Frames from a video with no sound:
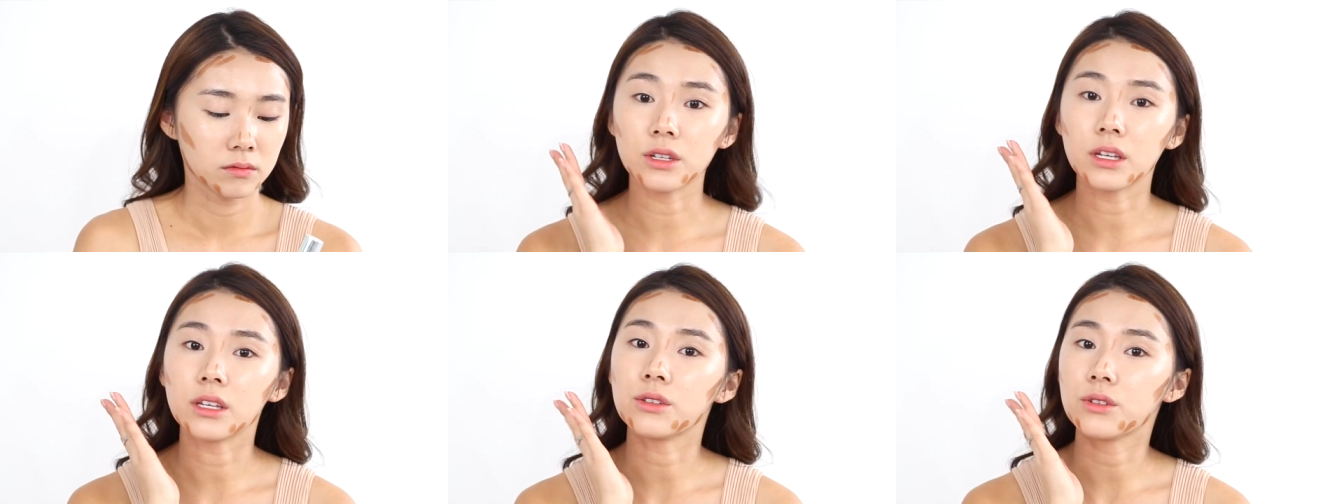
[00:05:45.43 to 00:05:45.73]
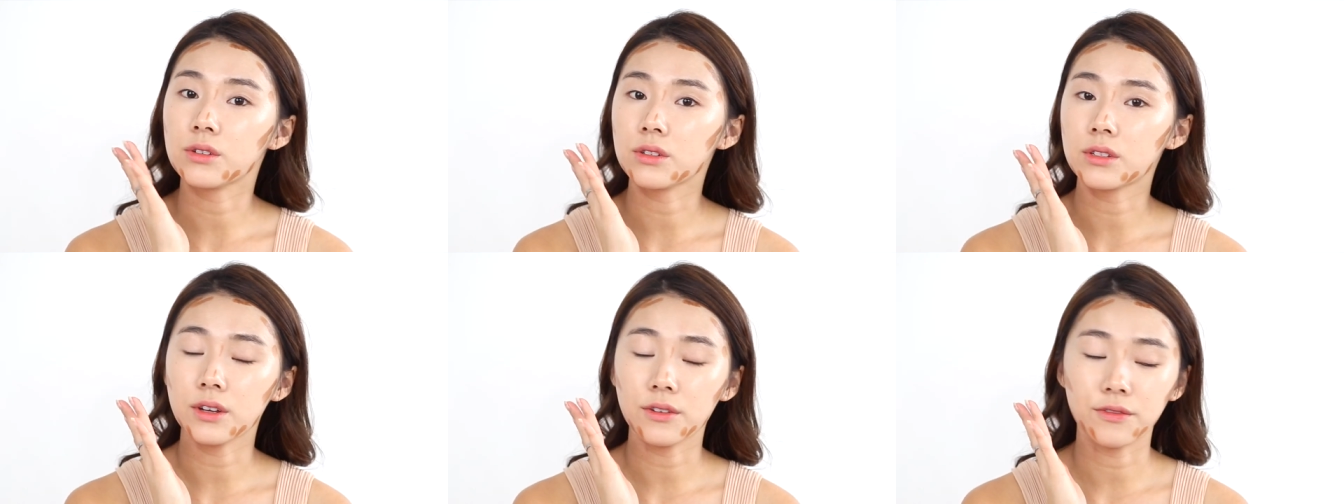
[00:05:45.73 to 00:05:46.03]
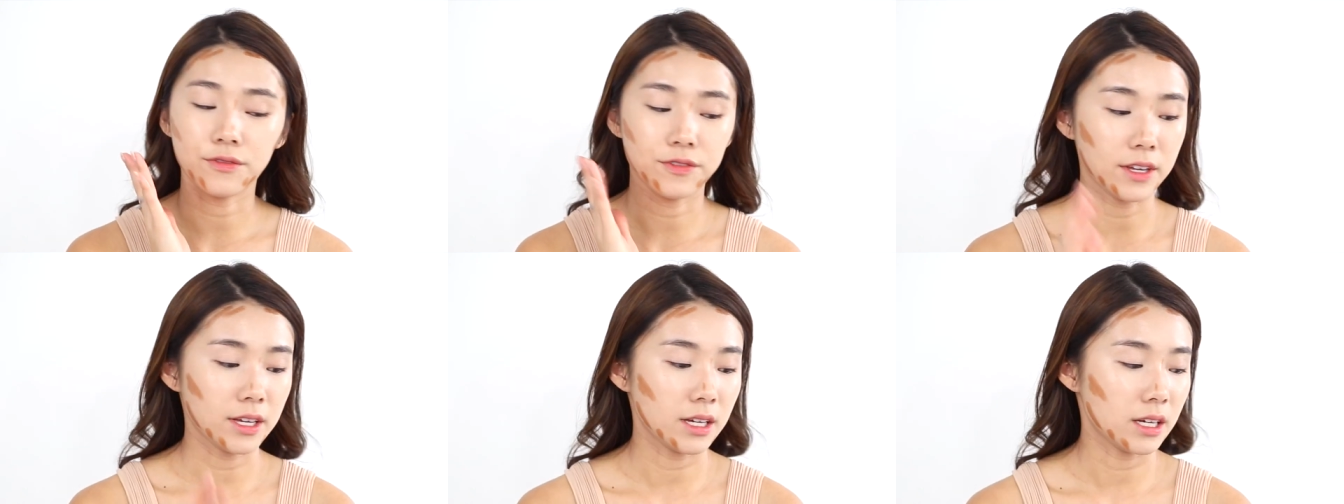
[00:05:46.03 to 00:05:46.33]
You can use your
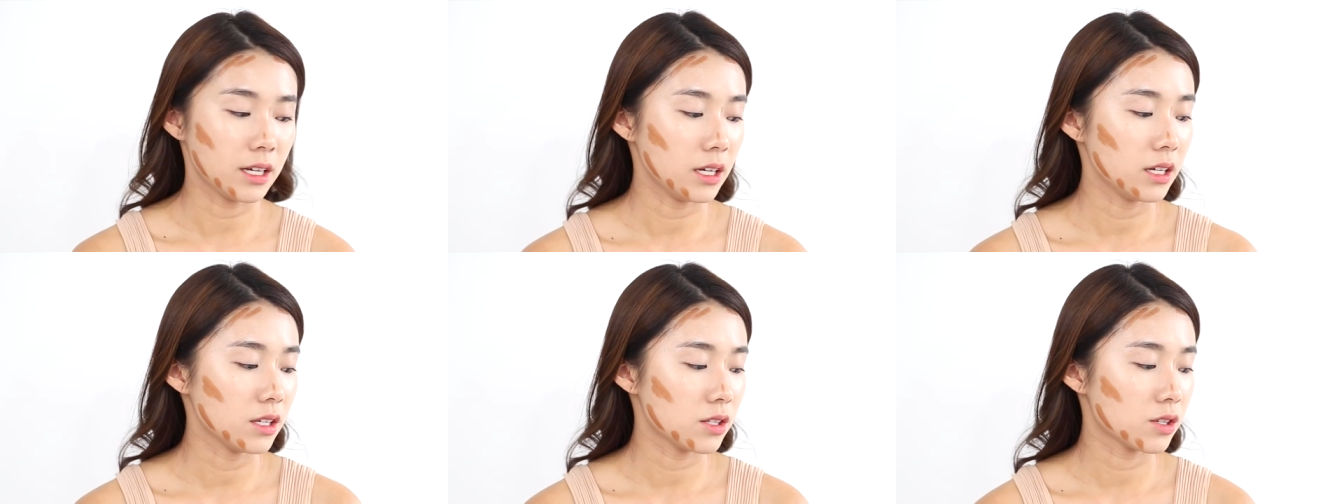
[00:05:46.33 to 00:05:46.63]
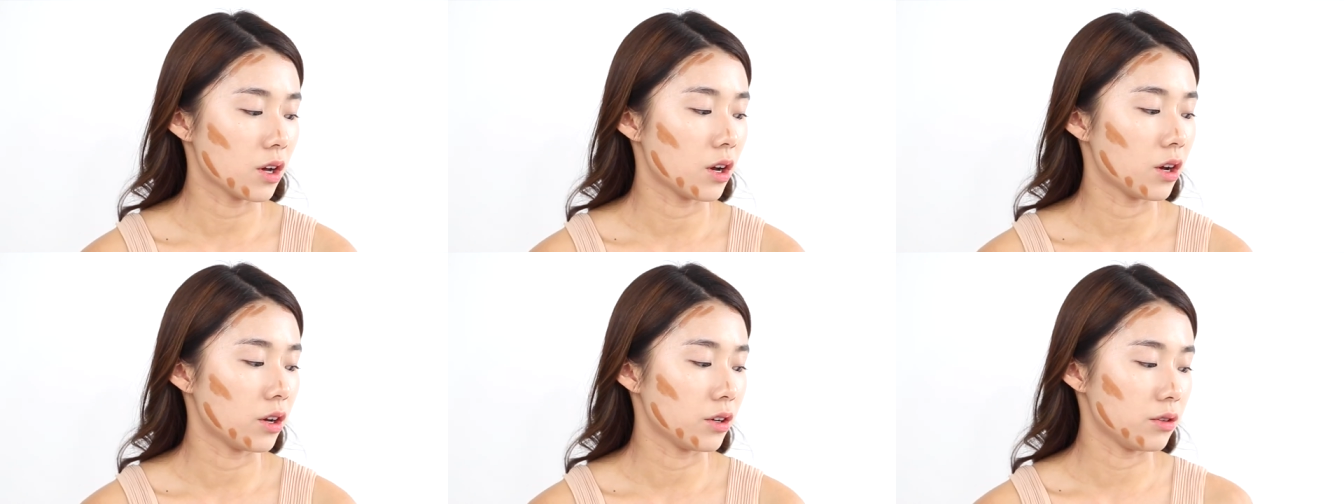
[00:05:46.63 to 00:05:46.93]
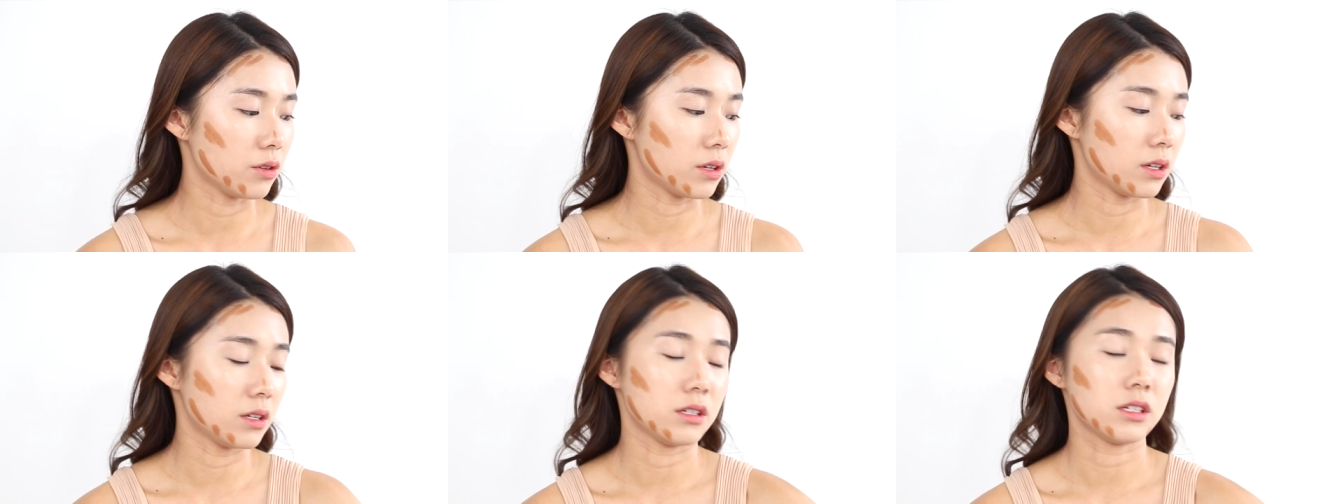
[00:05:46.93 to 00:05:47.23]
fingers or
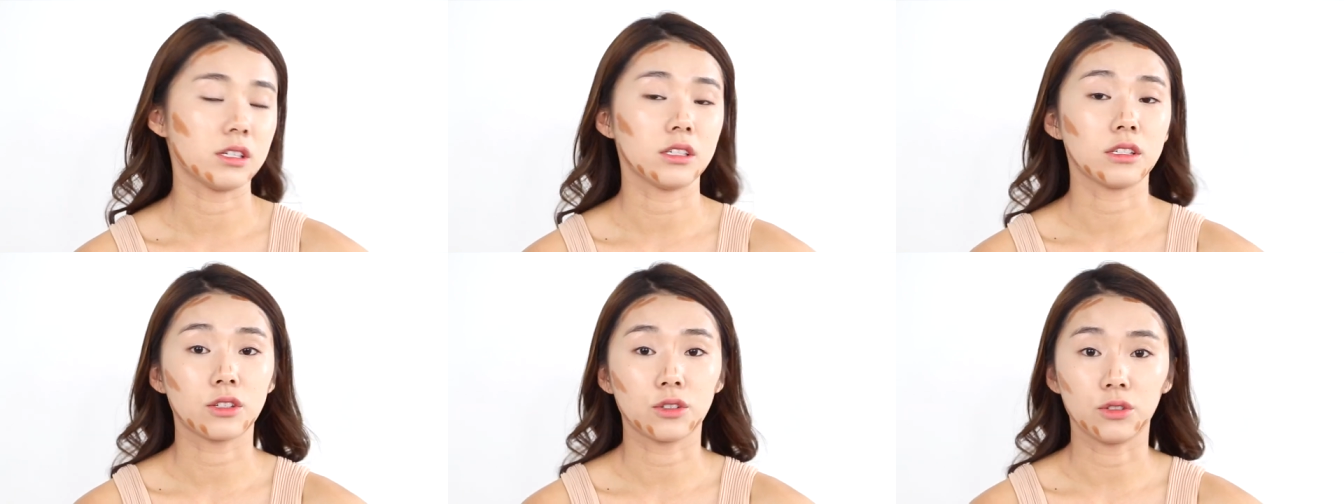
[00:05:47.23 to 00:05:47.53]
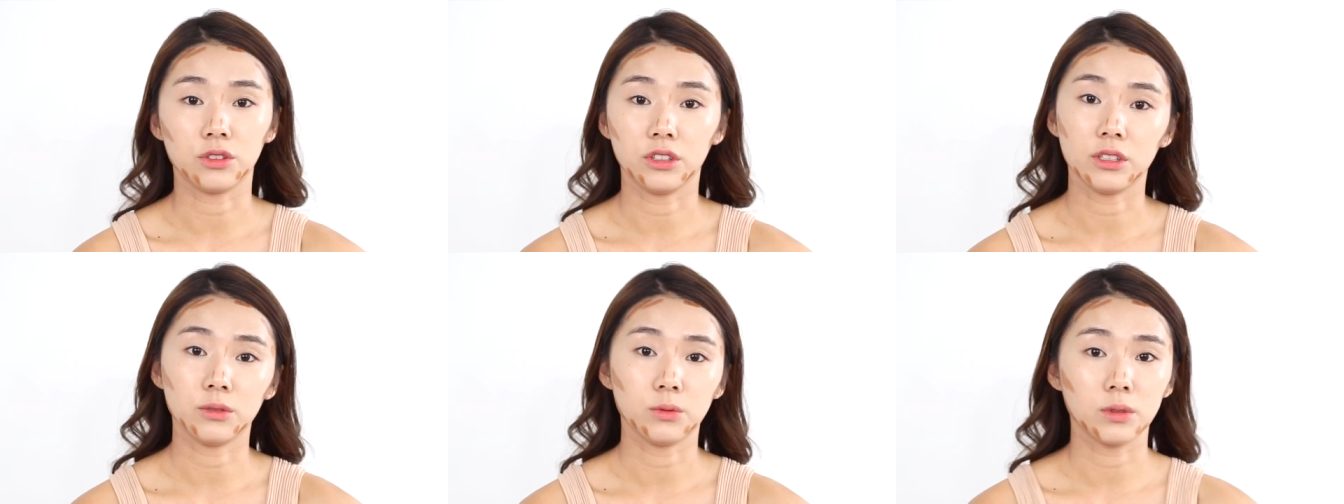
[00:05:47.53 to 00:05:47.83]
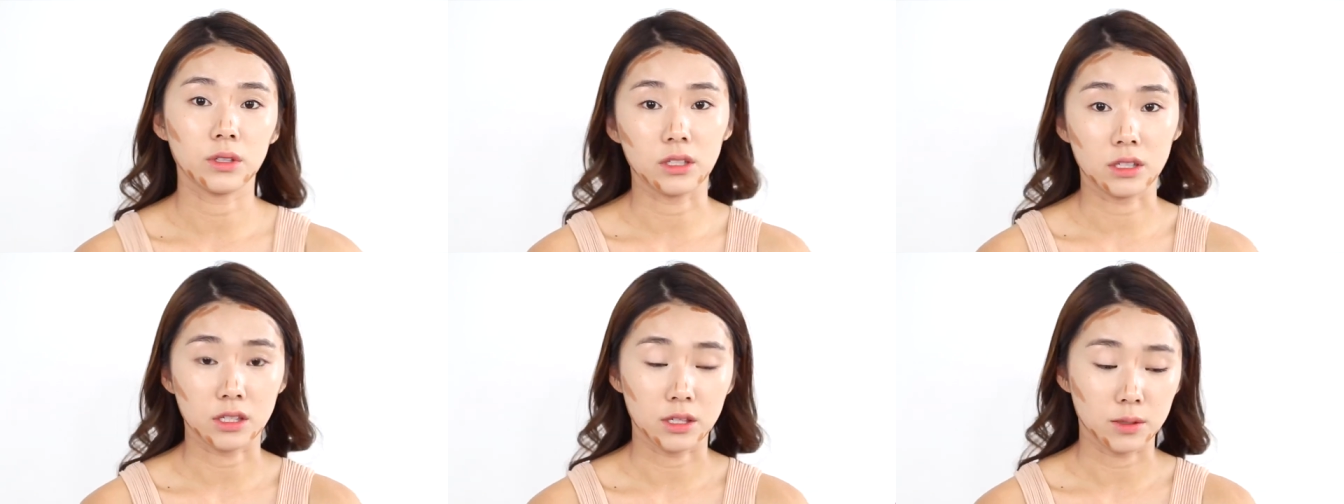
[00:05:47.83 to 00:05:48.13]
you can just go in
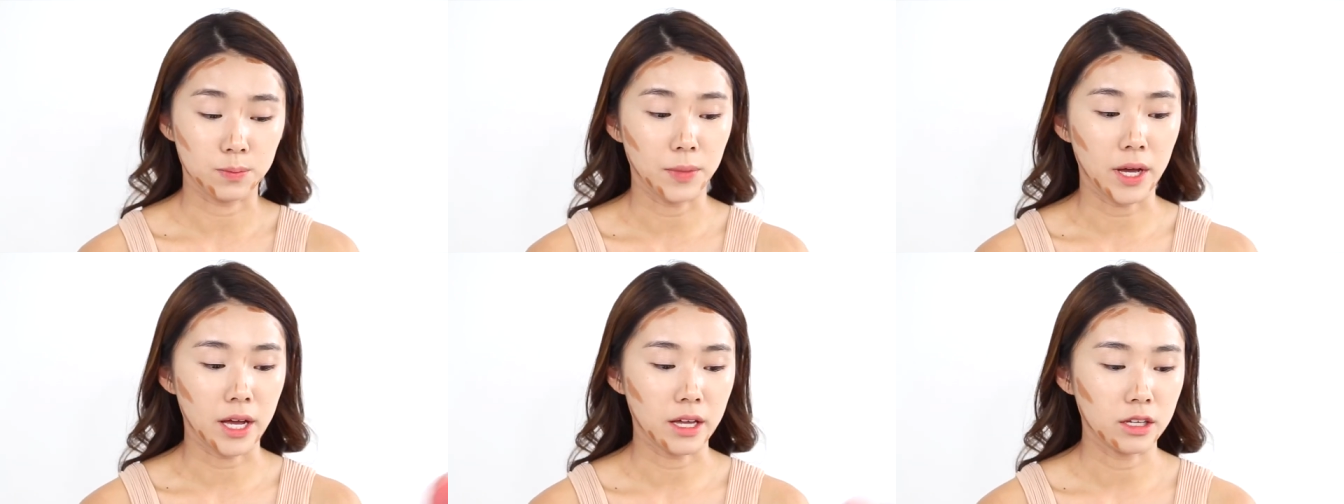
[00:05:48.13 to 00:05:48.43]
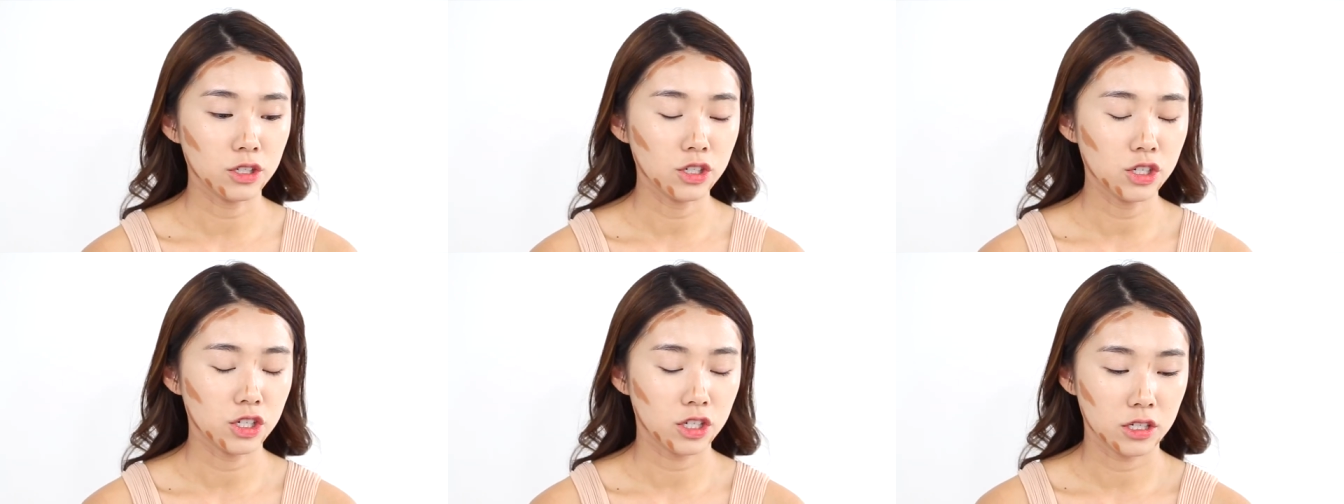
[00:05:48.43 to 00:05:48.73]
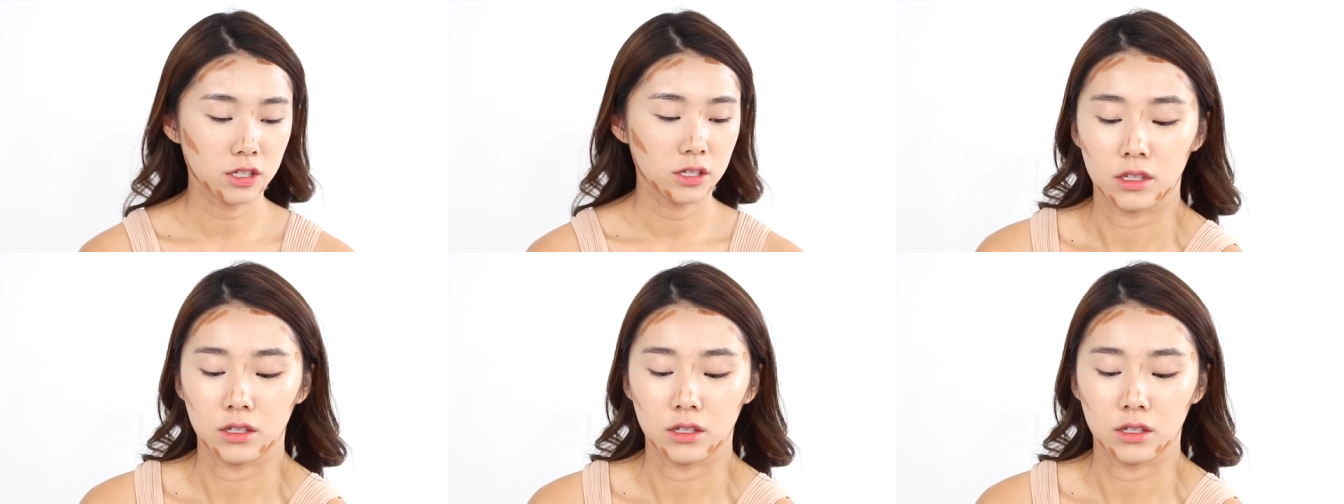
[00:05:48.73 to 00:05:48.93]
with a sponge.